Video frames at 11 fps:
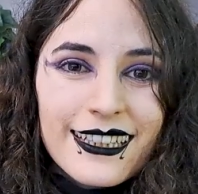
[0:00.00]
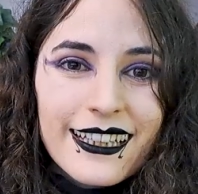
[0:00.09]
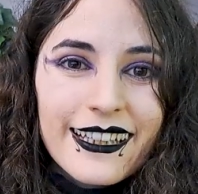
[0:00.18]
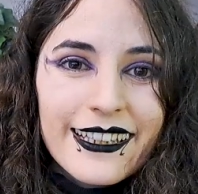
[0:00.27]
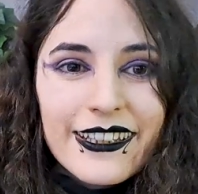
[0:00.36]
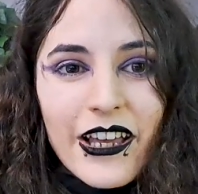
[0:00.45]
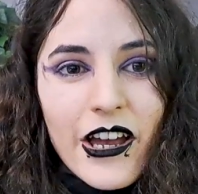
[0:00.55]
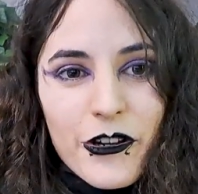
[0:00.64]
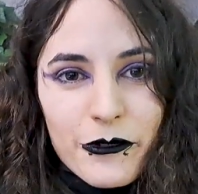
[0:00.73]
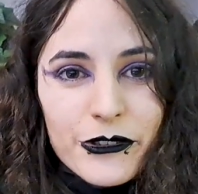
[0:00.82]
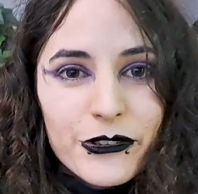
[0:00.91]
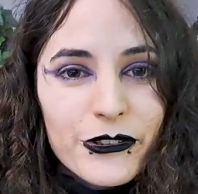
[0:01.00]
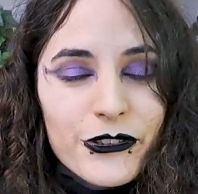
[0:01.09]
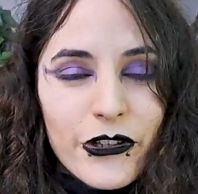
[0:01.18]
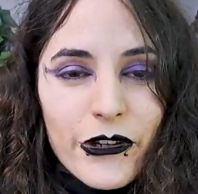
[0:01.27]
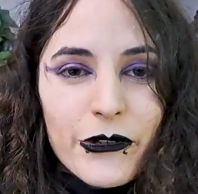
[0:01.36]
And I want to
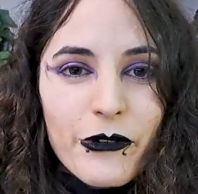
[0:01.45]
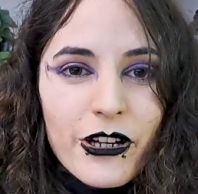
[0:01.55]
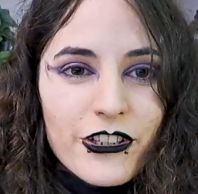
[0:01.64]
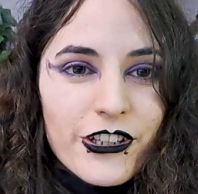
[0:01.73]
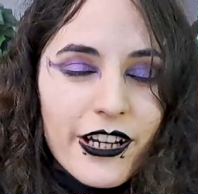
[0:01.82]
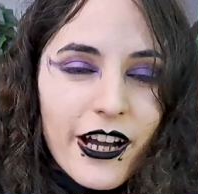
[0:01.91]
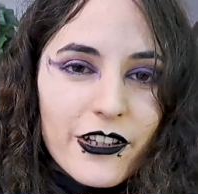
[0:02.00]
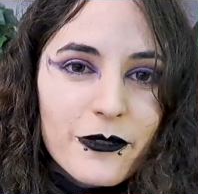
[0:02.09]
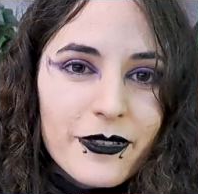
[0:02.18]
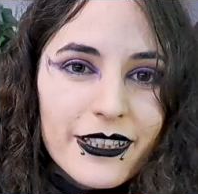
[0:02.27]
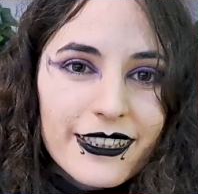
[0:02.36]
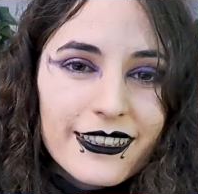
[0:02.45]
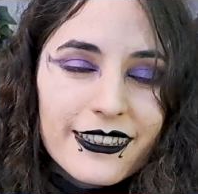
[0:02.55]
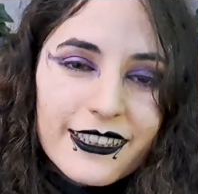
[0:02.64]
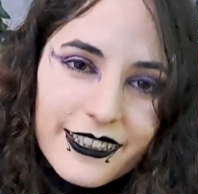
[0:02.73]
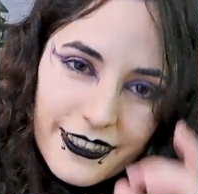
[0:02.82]
show you what she got me.
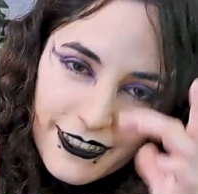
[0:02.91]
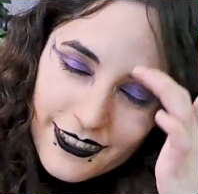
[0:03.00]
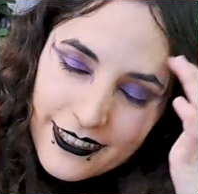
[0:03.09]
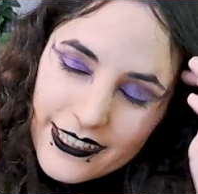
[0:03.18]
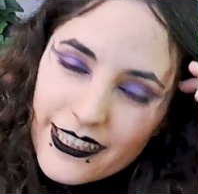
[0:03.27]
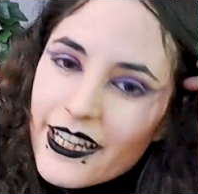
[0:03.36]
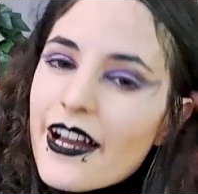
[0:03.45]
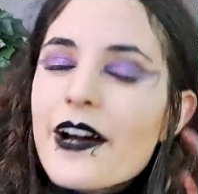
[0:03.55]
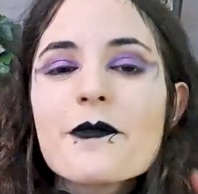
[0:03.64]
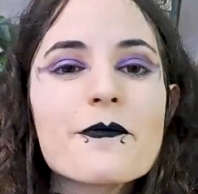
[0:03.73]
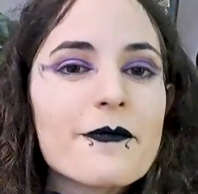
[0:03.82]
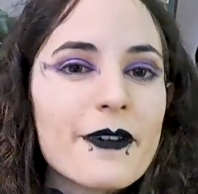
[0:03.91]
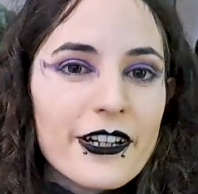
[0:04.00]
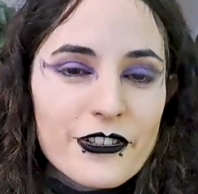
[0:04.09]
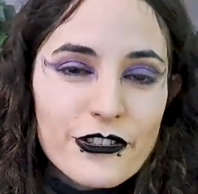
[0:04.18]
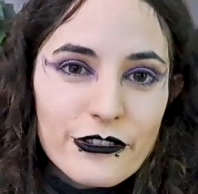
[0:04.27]
It's a
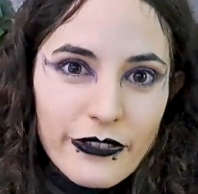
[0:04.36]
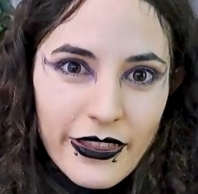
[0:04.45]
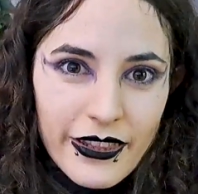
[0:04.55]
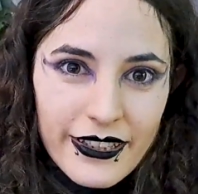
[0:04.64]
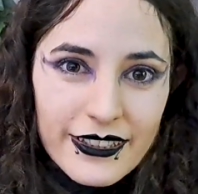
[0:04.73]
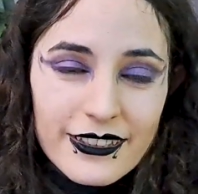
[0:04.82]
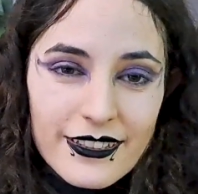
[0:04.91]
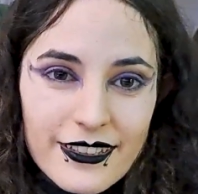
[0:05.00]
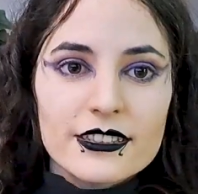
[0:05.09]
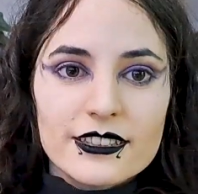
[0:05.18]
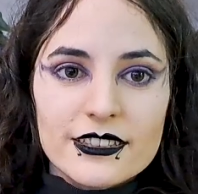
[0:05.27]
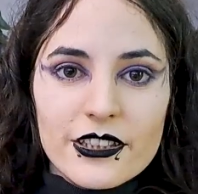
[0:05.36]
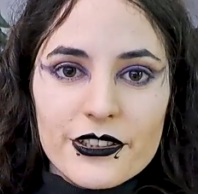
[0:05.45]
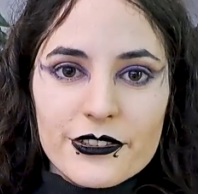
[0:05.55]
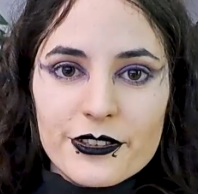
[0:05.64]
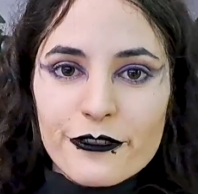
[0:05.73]
bunch of things.
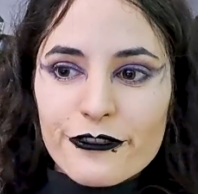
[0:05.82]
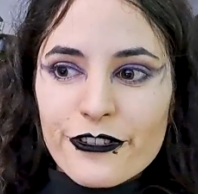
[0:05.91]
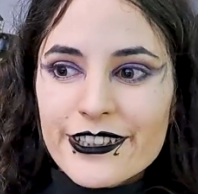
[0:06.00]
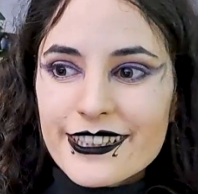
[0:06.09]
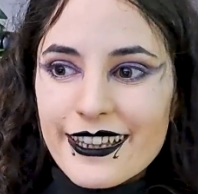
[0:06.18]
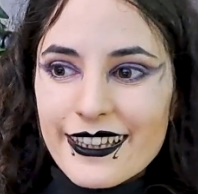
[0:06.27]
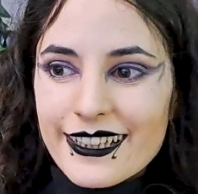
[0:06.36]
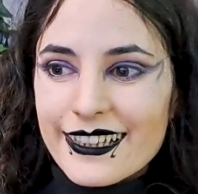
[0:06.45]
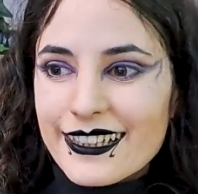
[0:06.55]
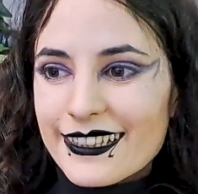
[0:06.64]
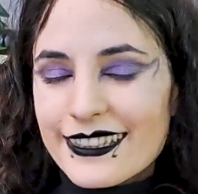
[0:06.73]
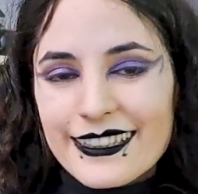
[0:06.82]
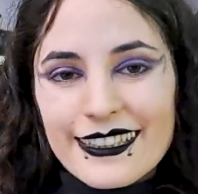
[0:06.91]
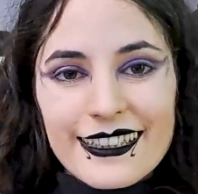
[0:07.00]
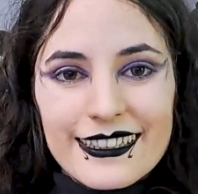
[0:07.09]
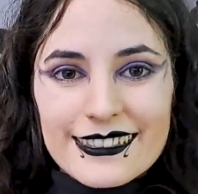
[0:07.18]
So the first thing
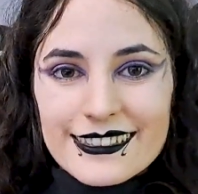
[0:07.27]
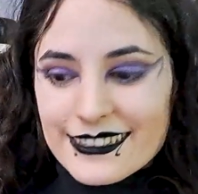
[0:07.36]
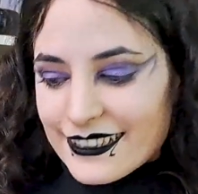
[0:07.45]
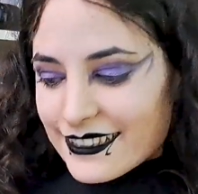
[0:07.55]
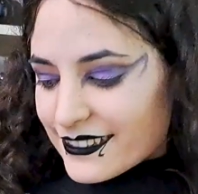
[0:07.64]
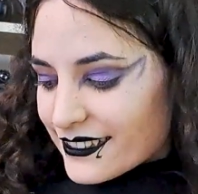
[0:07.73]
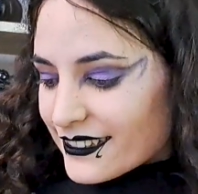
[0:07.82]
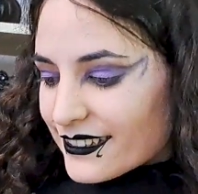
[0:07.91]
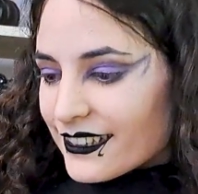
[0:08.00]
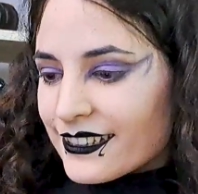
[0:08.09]
is this